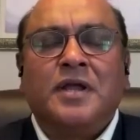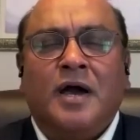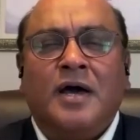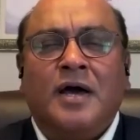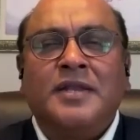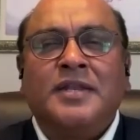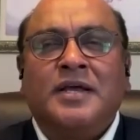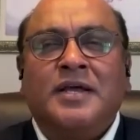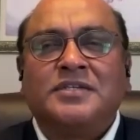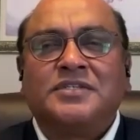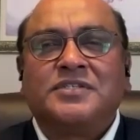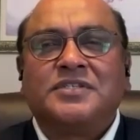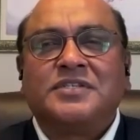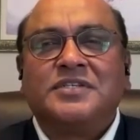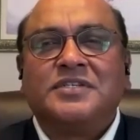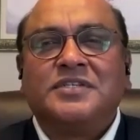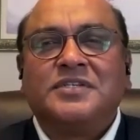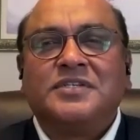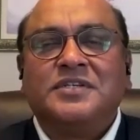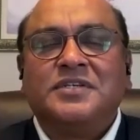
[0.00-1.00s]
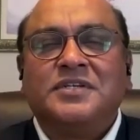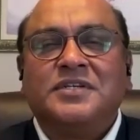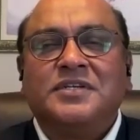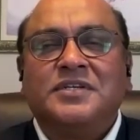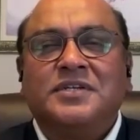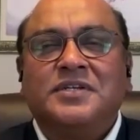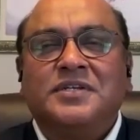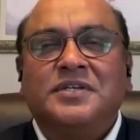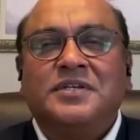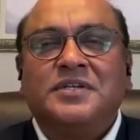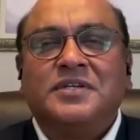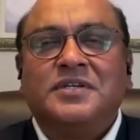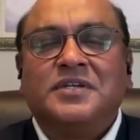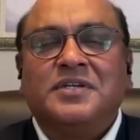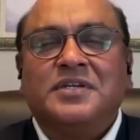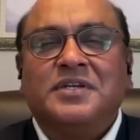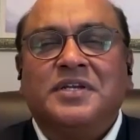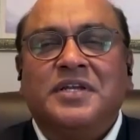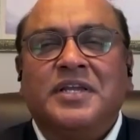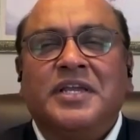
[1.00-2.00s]
God does.
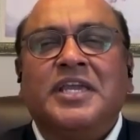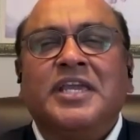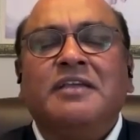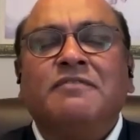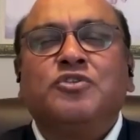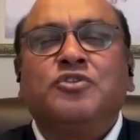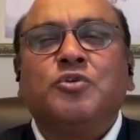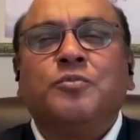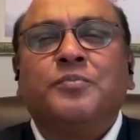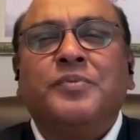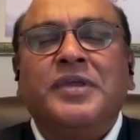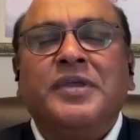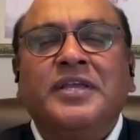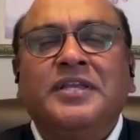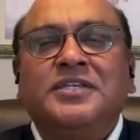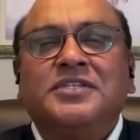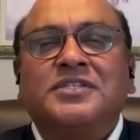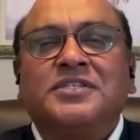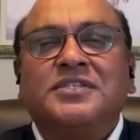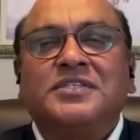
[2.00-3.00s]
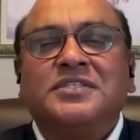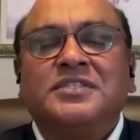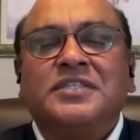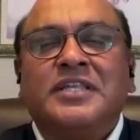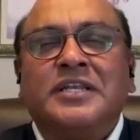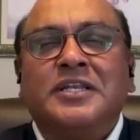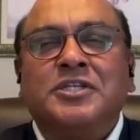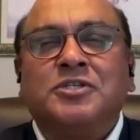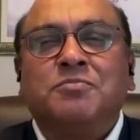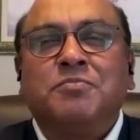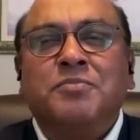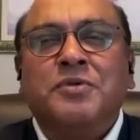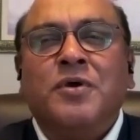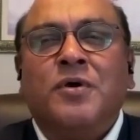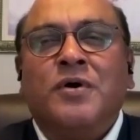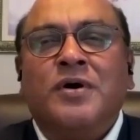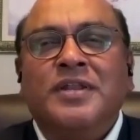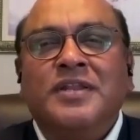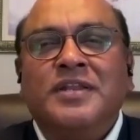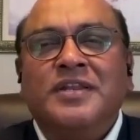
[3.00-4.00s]
He gives you peace that is
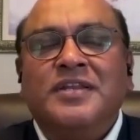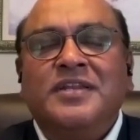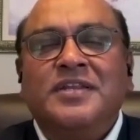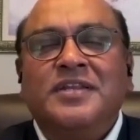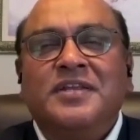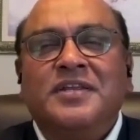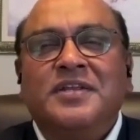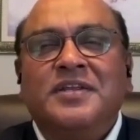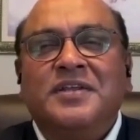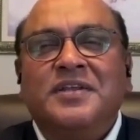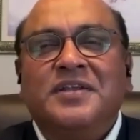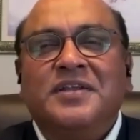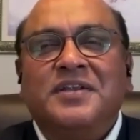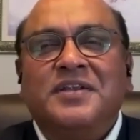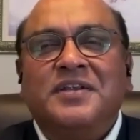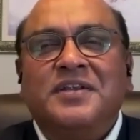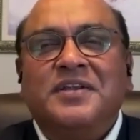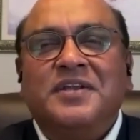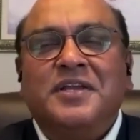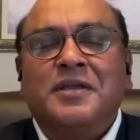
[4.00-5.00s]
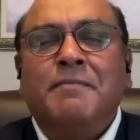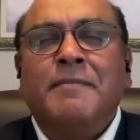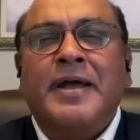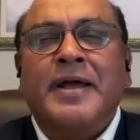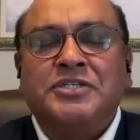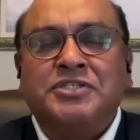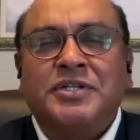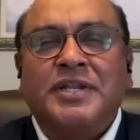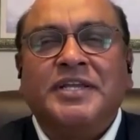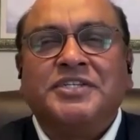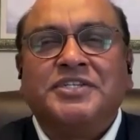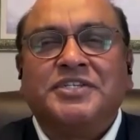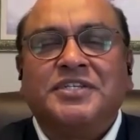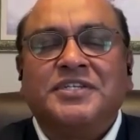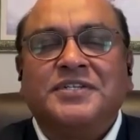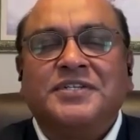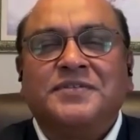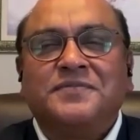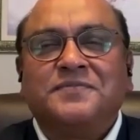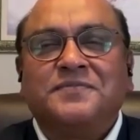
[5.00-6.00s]
beyond
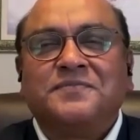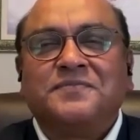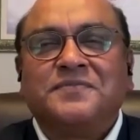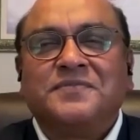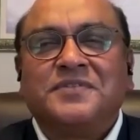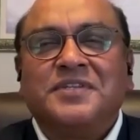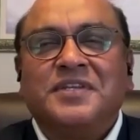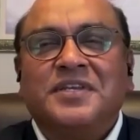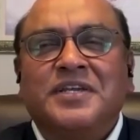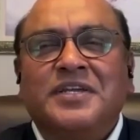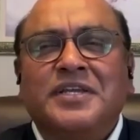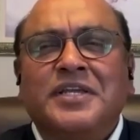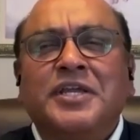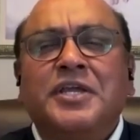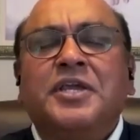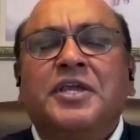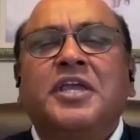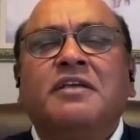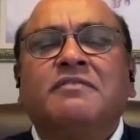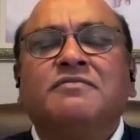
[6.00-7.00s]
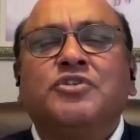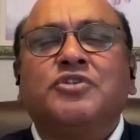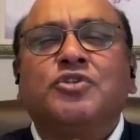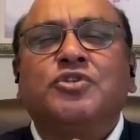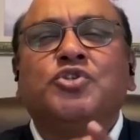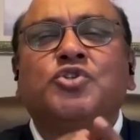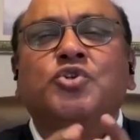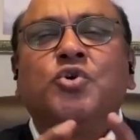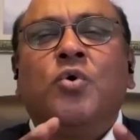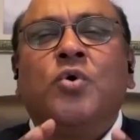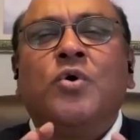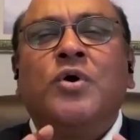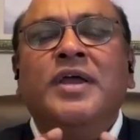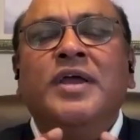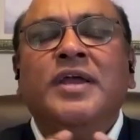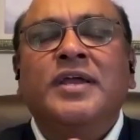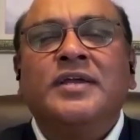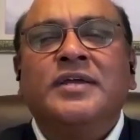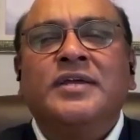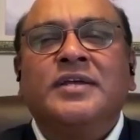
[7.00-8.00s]
imagination. He gives you
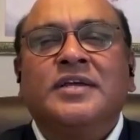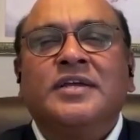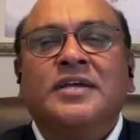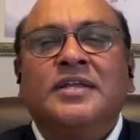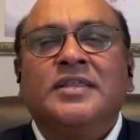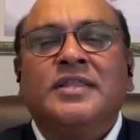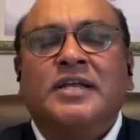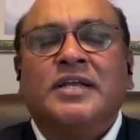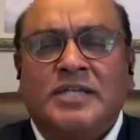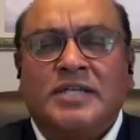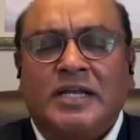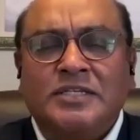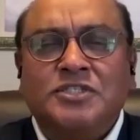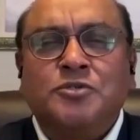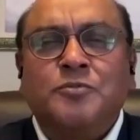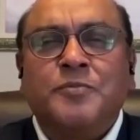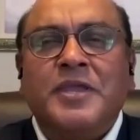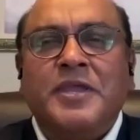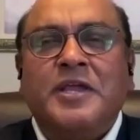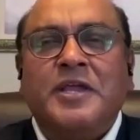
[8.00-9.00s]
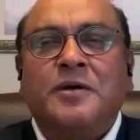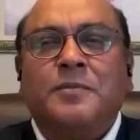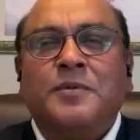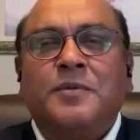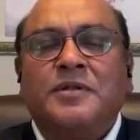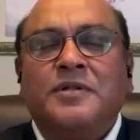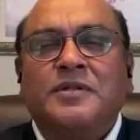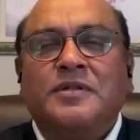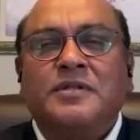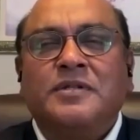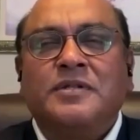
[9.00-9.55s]
joy that's unspeakable.